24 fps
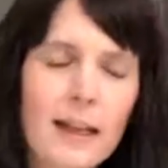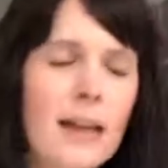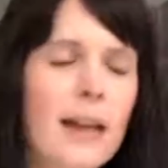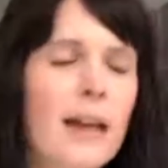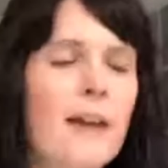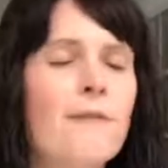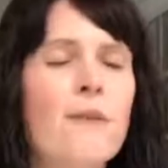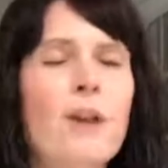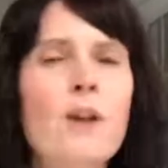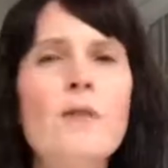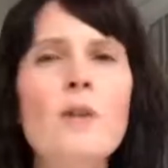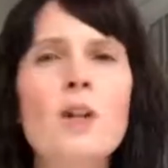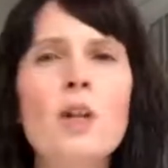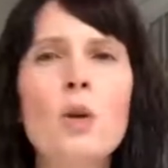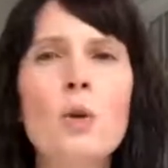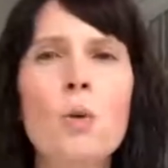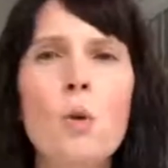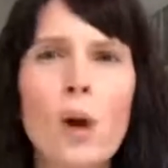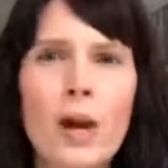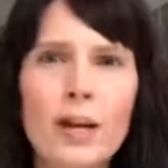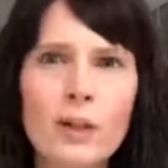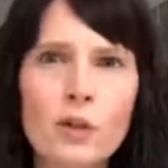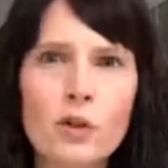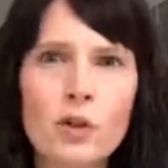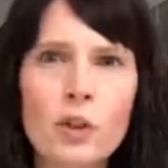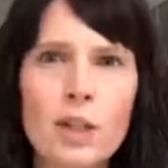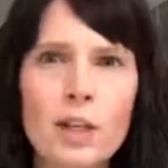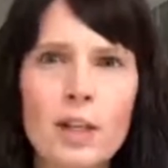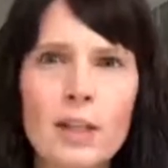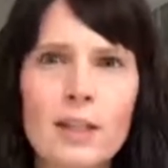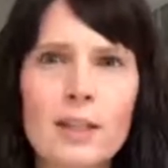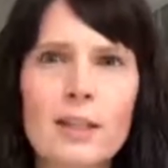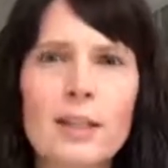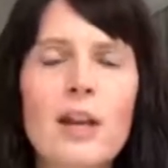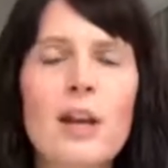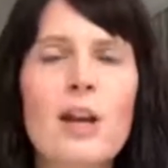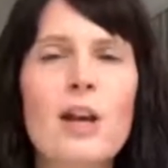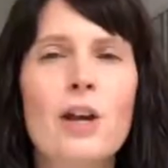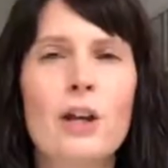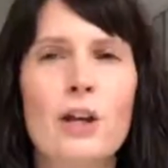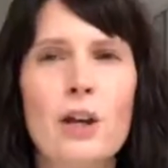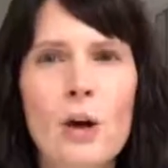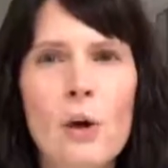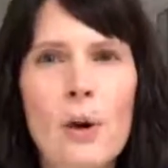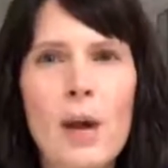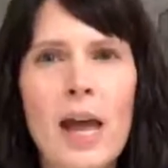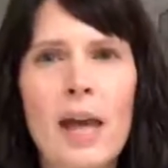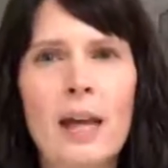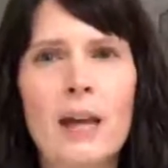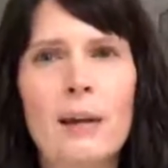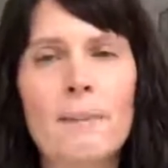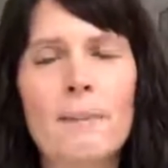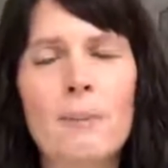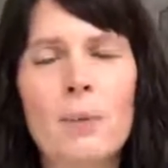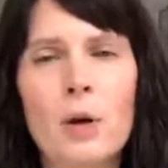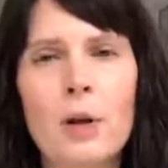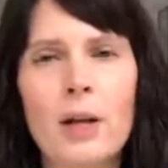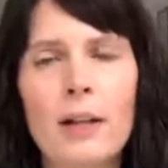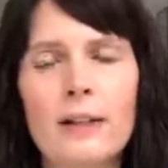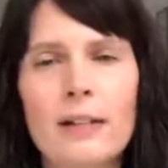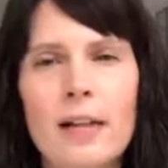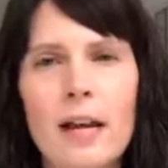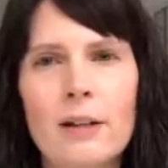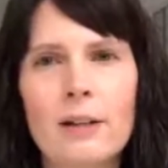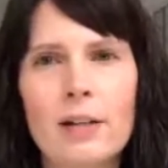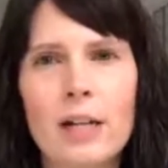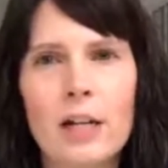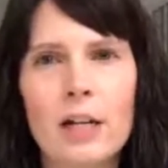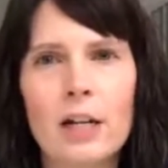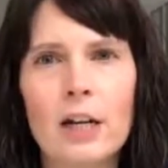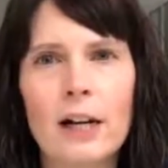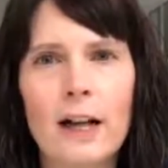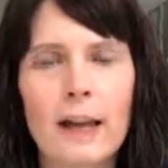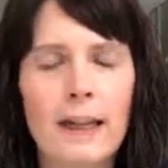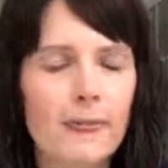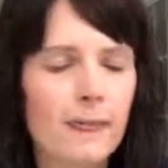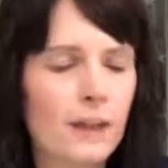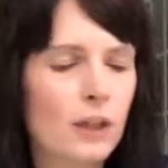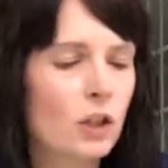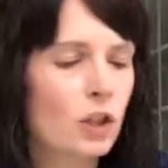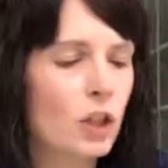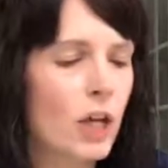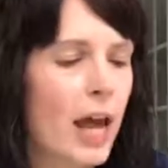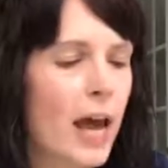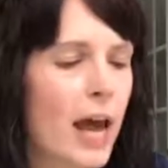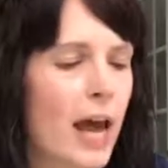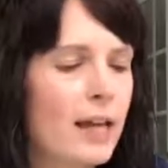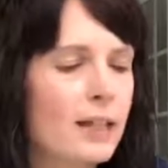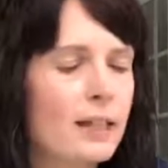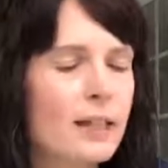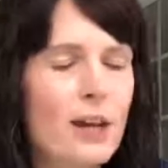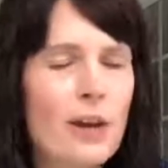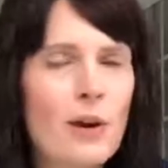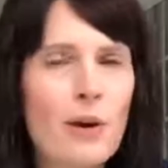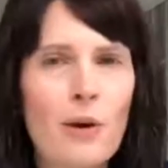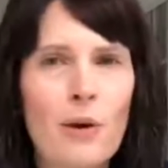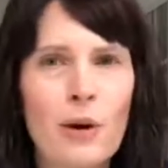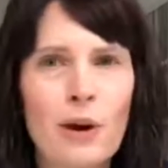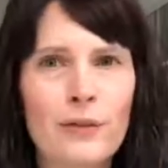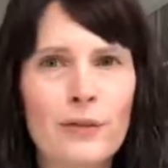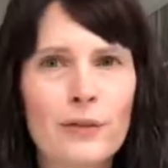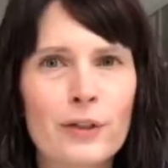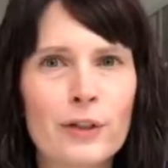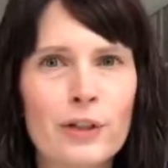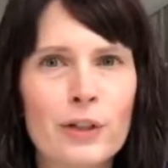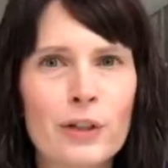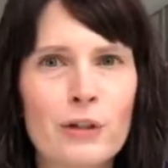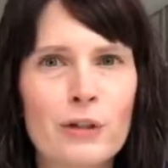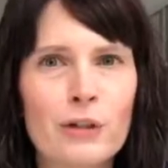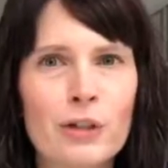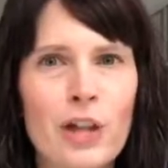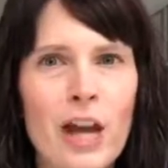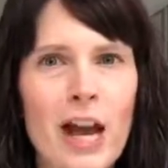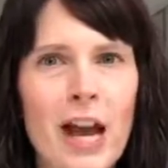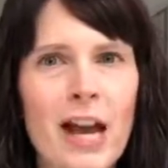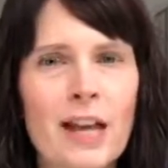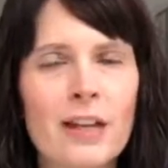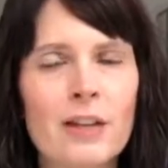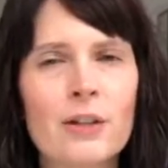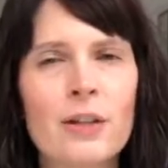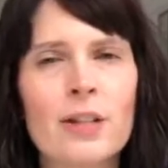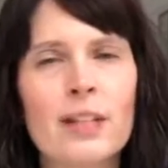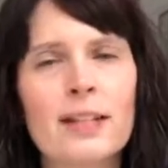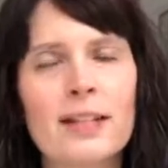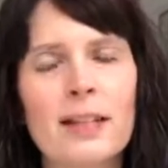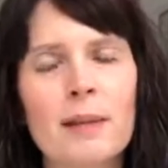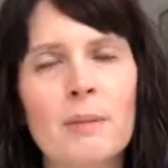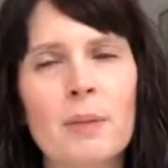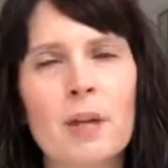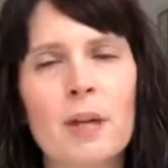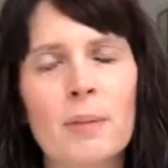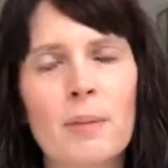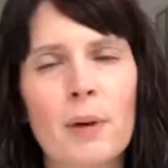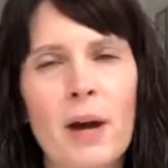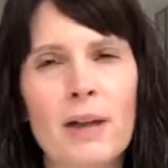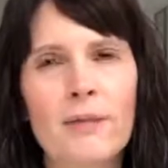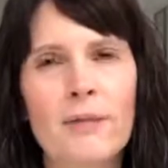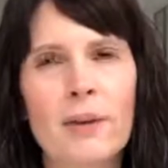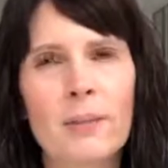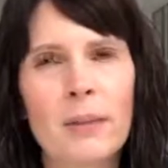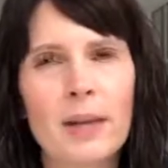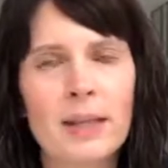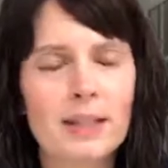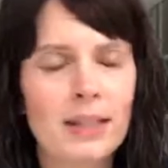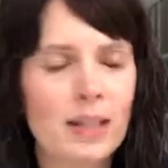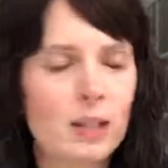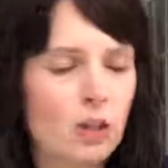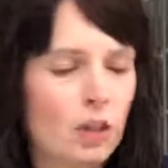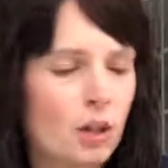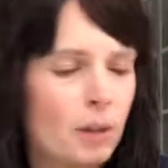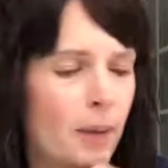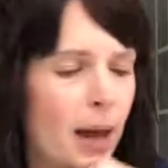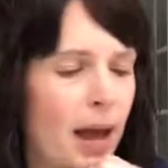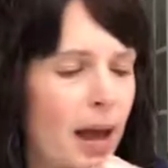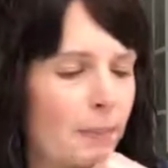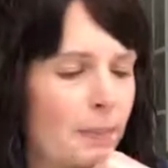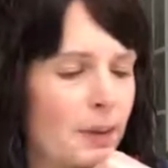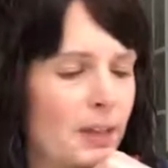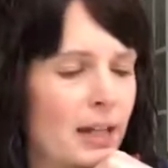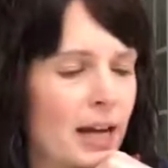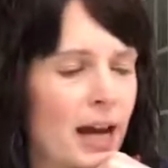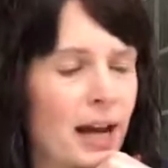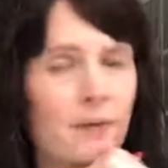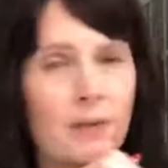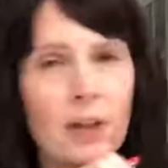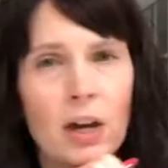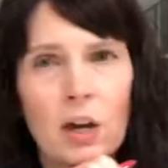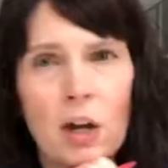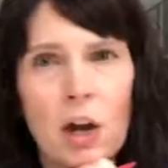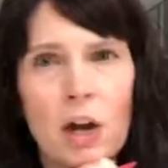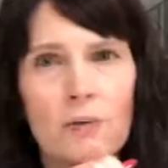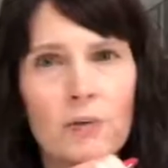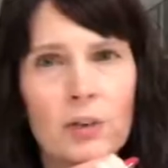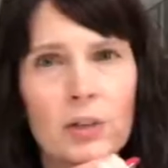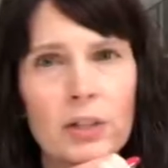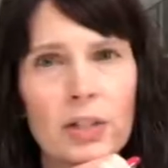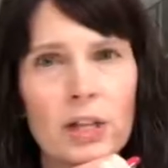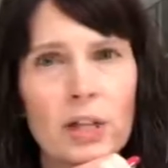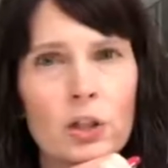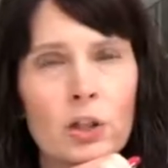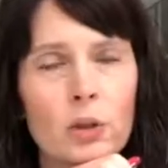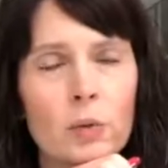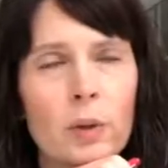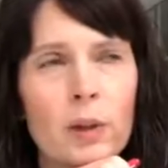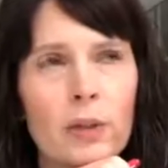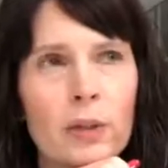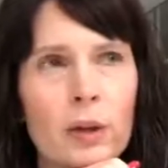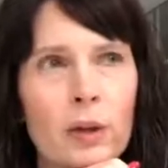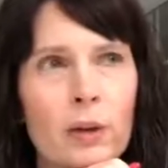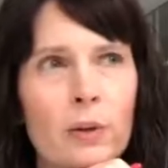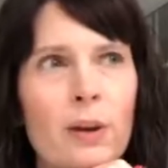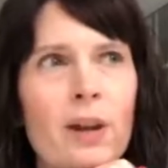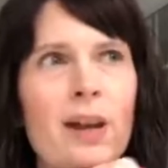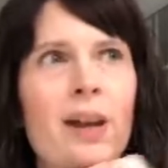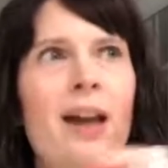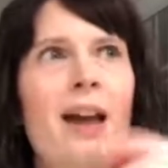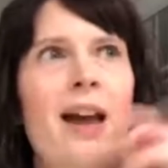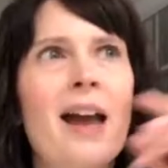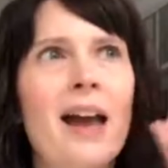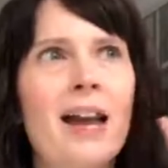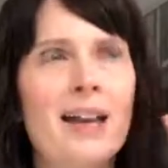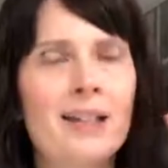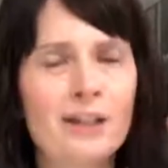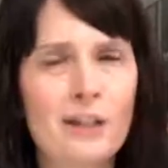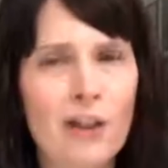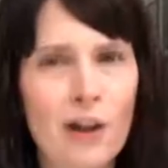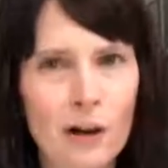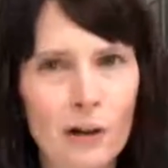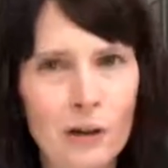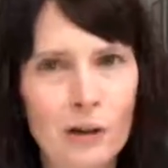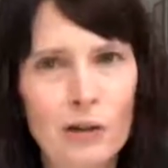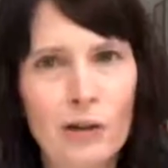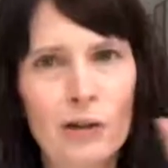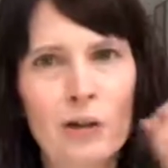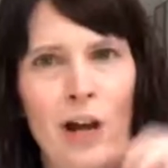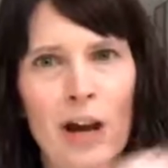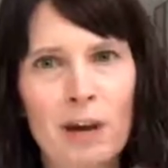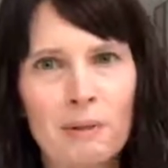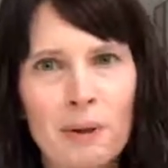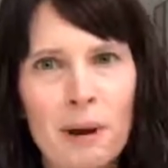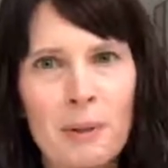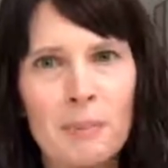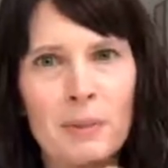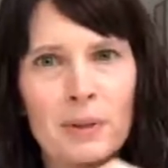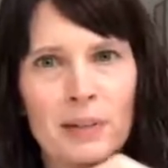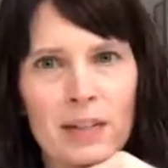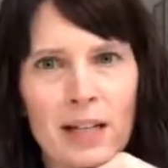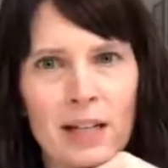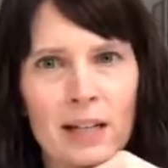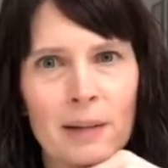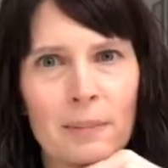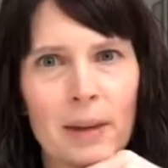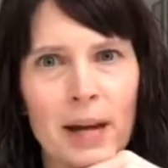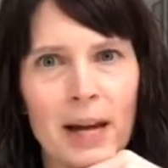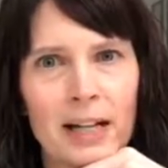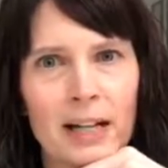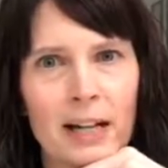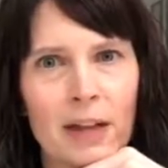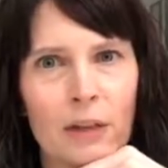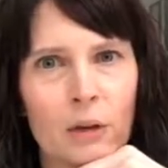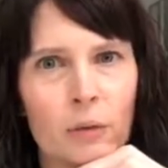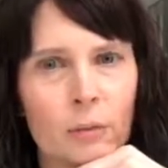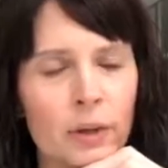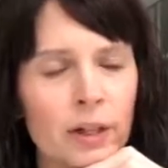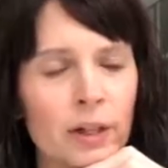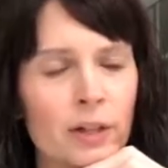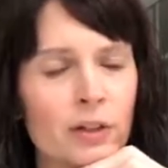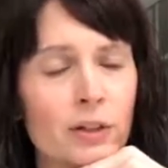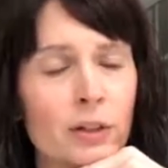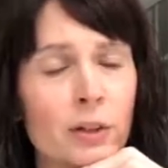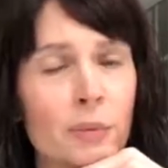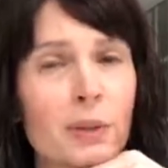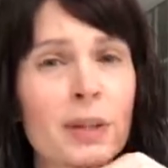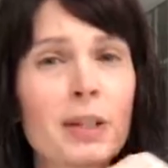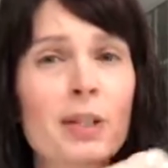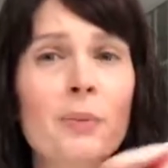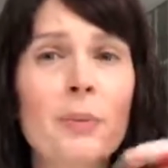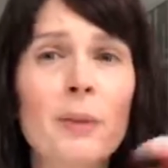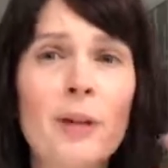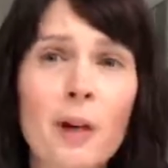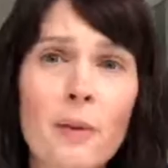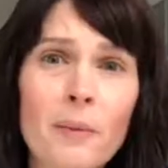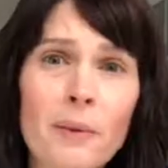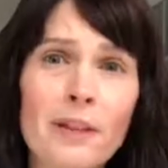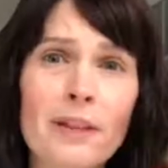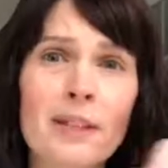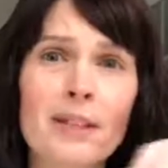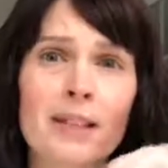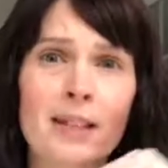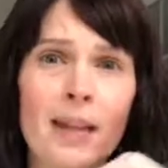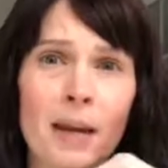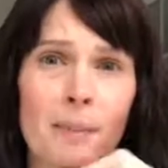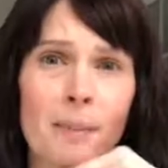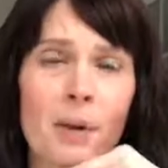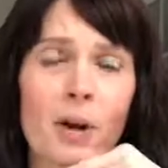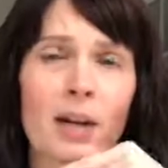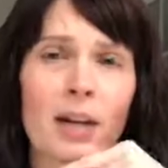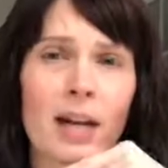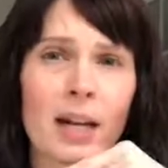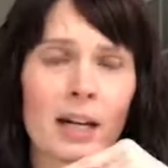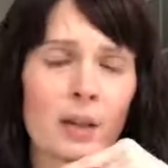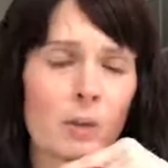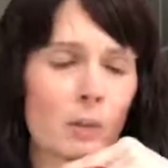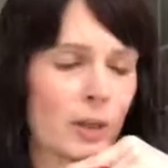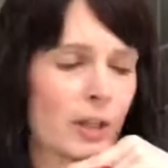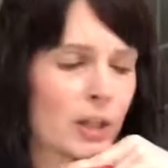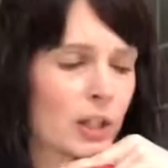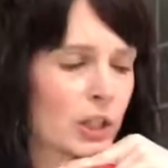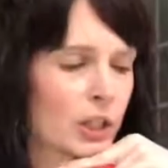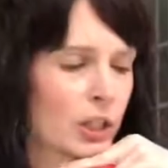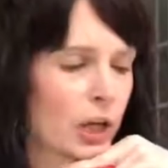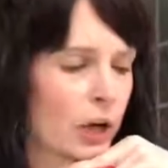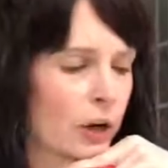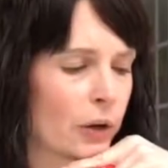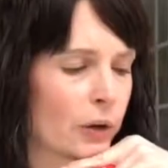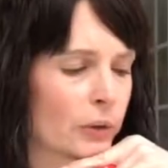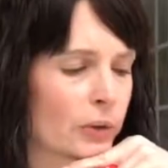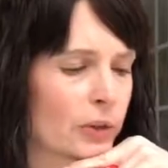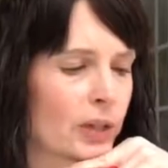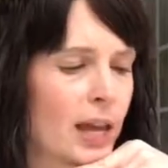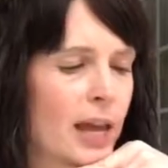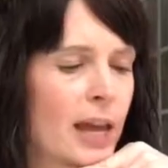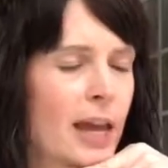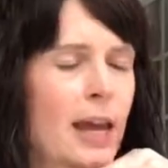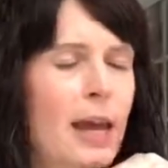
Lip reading: If you have any questions, go ahead and put it down here in the chat, or if you're too shy, you can send me a private message and I'm happy to have that conversation with you as long as you're not represented by another realtor, because we don't want to step on anyone's toes.